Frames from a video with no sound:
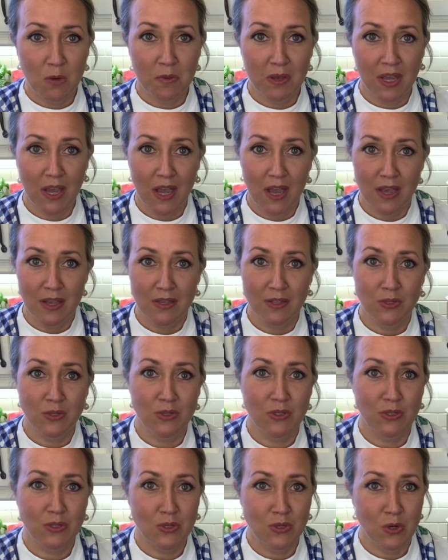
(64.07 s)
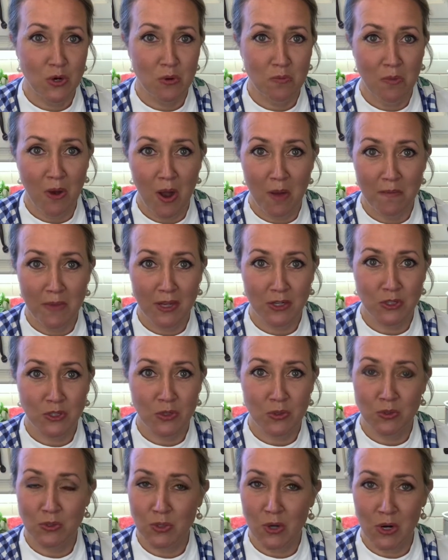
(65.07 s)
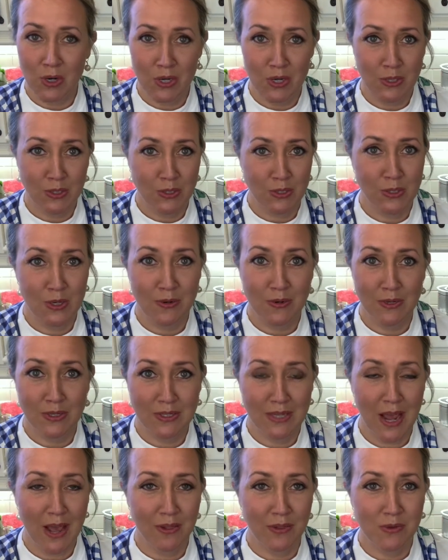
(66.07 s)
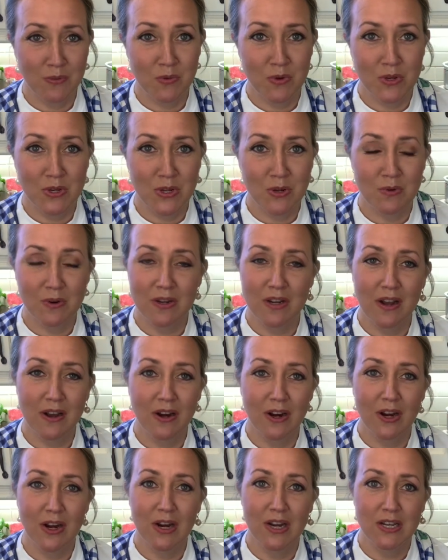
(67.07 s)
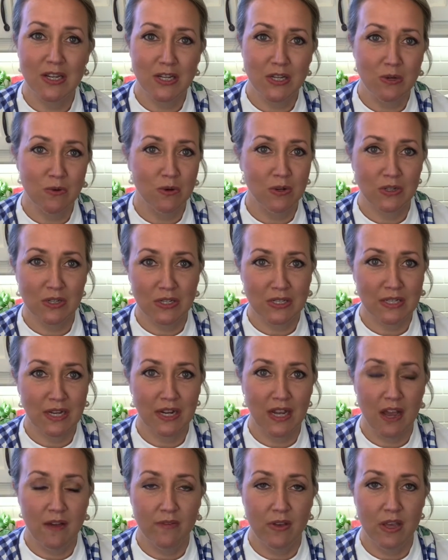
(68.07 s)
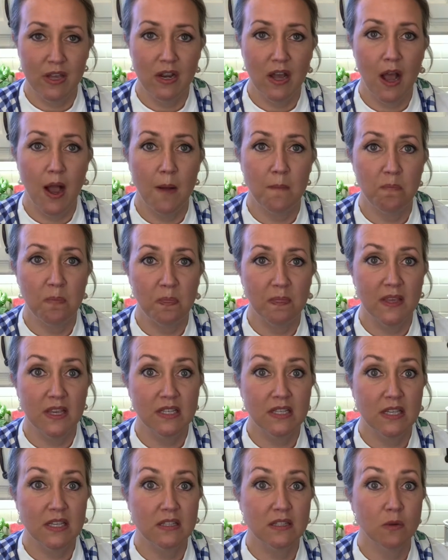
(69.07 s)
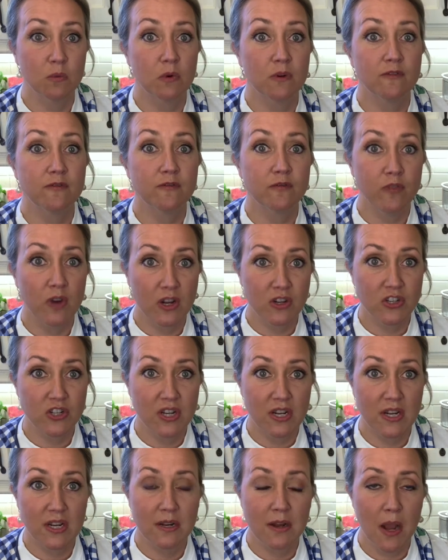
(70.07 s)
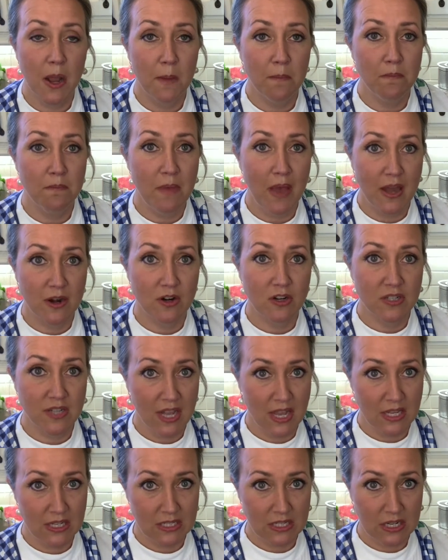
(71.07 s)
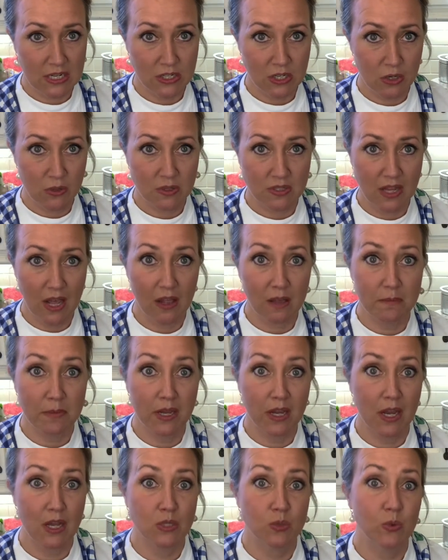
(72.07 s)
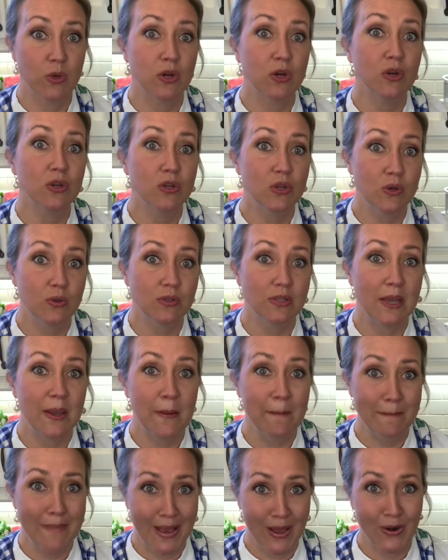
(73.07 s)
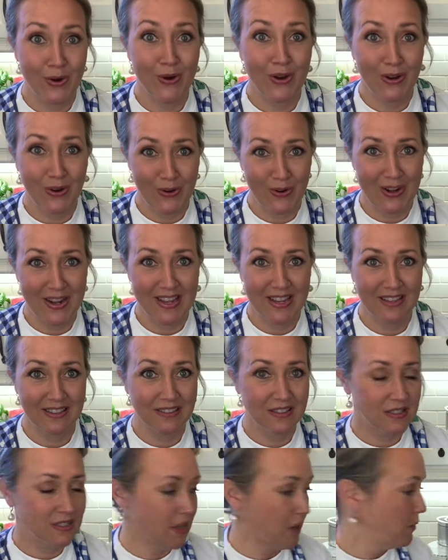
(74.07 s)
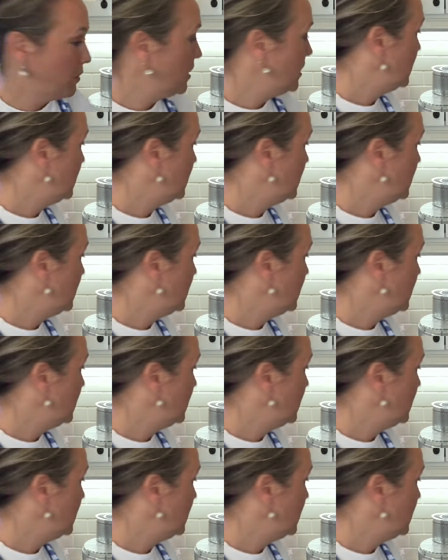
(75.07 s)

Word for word: because your mom made you StarKist tuna salad when you were younger and you were just sick of it. Um, this is a refreshing, better tasting tuna salad because we're using better ingredients. So